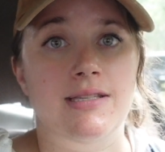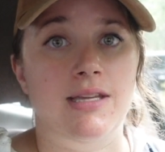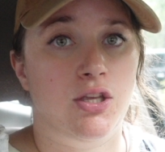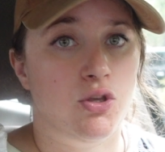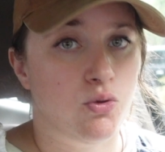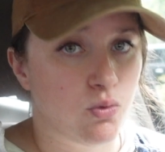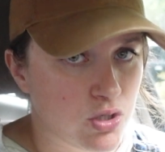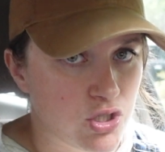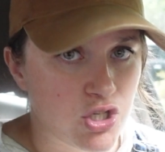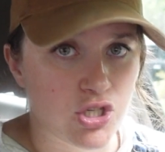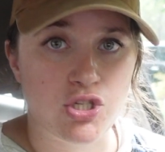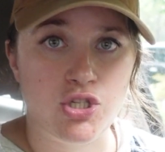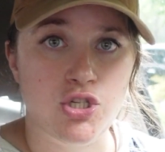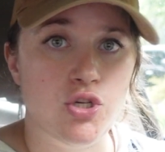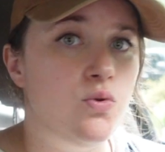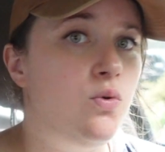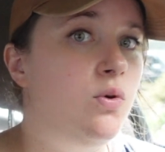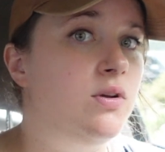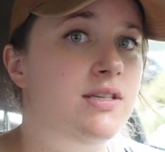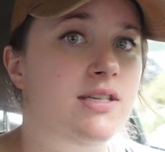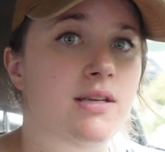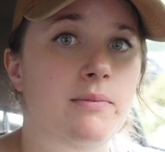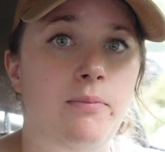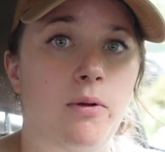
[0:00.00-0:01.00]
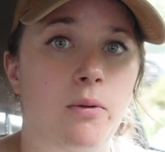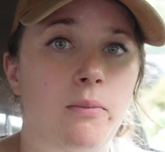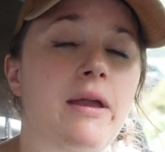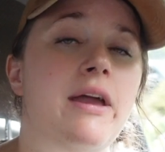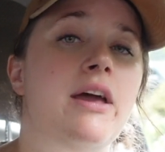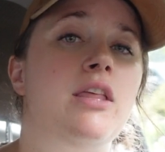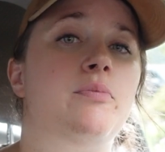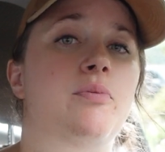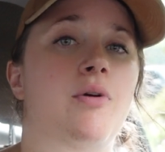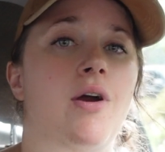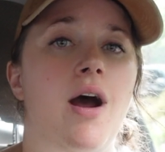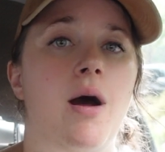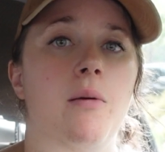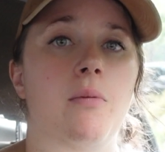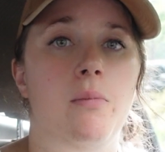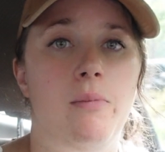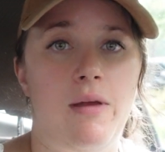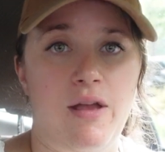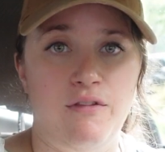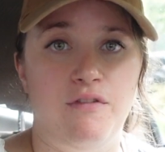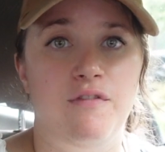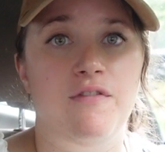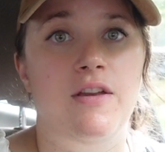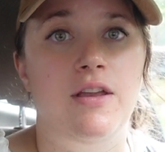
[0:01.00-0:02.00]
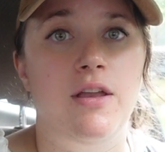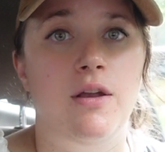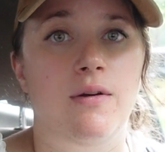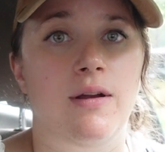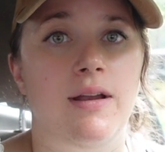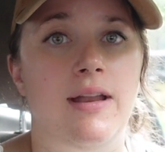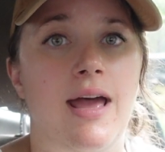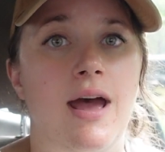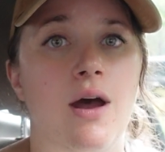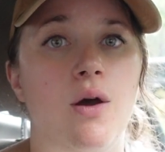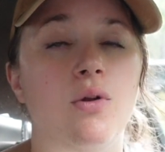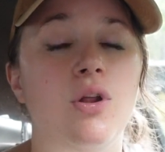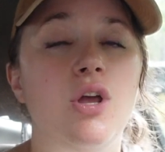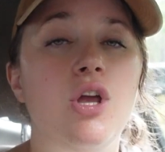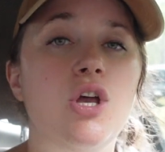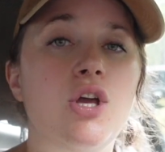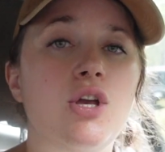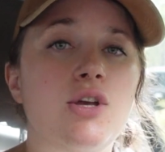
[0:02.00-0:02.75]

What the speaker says: like, you can just do a simple math problem and figure it out.